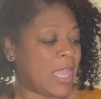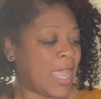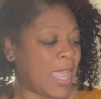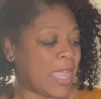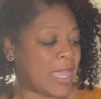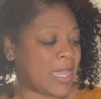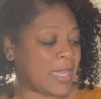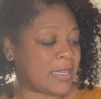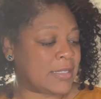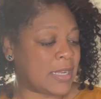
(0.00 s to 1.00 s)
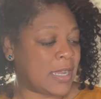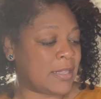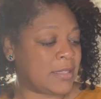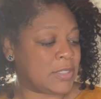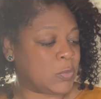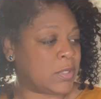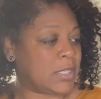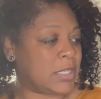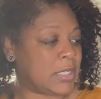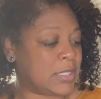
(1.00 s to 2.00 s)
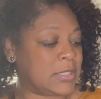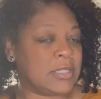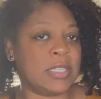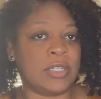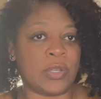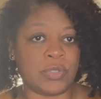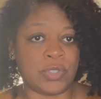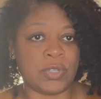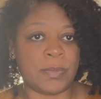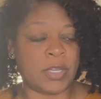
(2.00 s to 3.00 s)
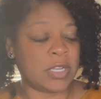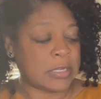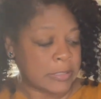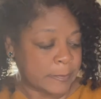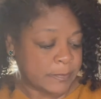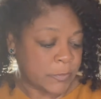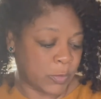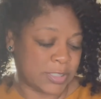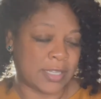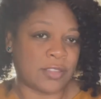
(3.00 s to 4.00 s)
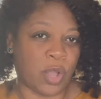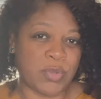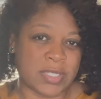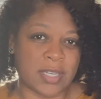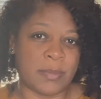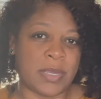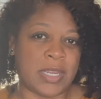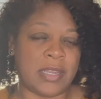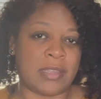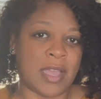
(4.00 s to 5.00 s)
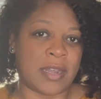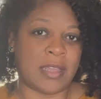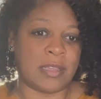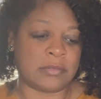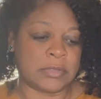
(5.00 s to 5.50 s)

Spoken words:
And this one is the Nose Tree book, which I thought was going to be kind of